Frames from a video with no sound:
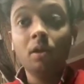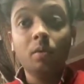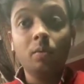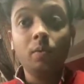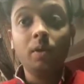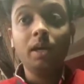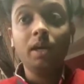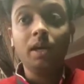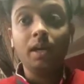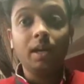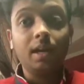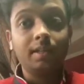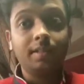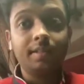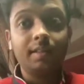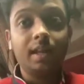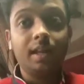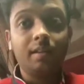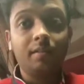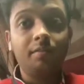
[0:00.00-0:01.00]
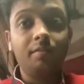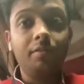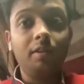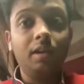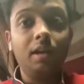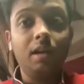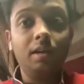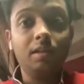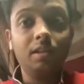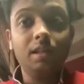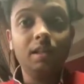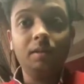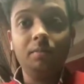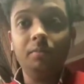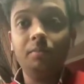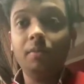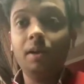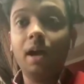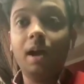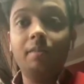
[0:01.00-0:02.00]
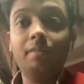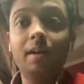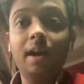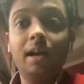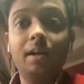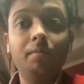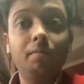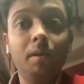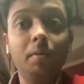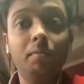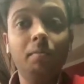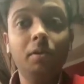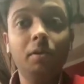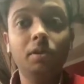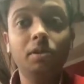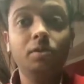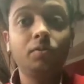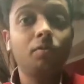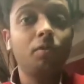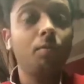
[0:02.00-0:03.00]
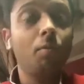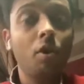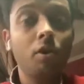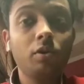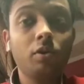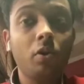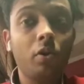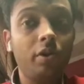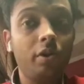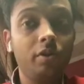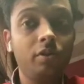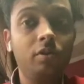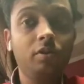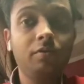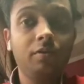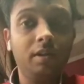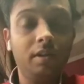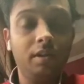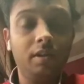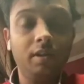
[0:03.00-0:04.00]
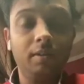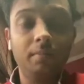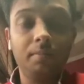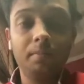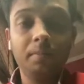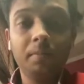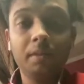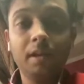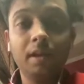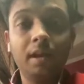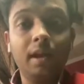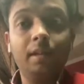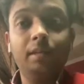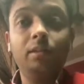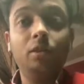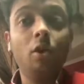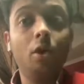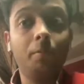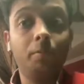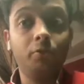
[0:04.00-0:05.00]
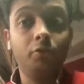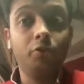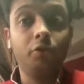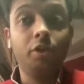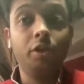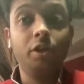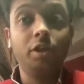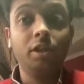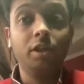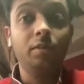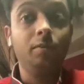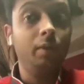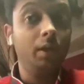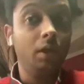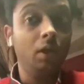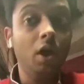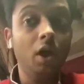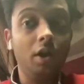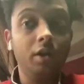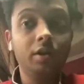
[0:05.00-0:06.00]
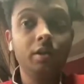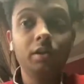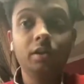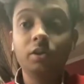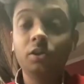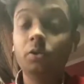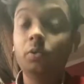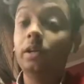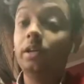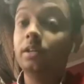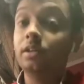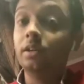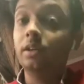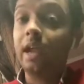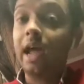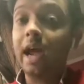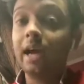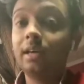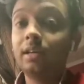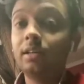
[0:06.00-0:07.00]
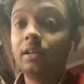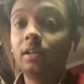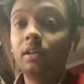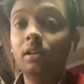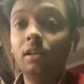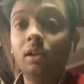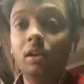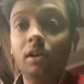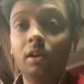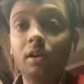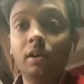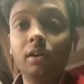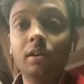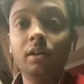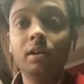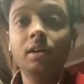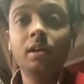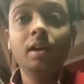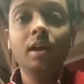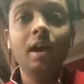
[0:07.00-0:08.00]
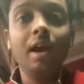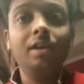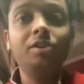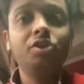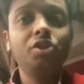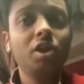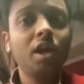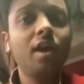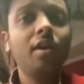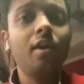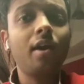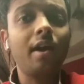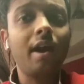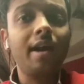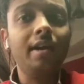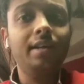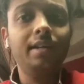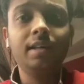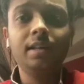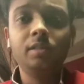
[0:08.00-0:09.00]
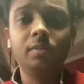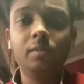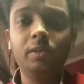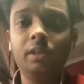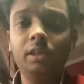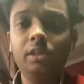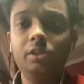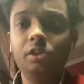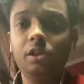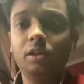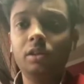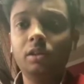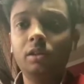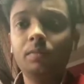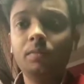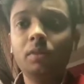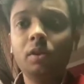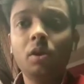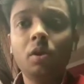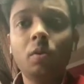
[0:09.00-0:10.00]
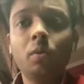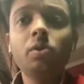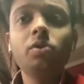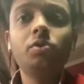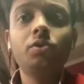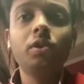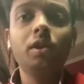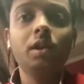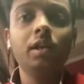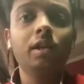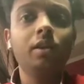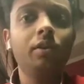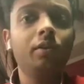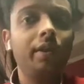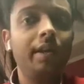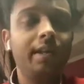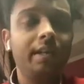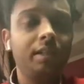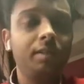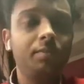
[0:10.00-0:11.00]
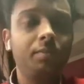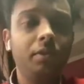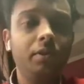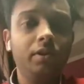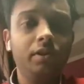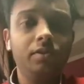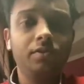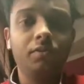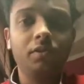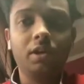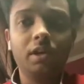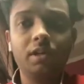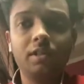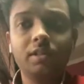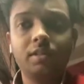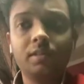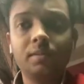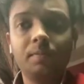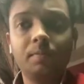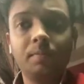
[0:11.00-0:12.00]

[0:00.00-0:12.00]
We in itself, in our team, have had members from all corners of India, and the opportunity we got to interact, learn, and share our ideas with each other was really a great experience for us.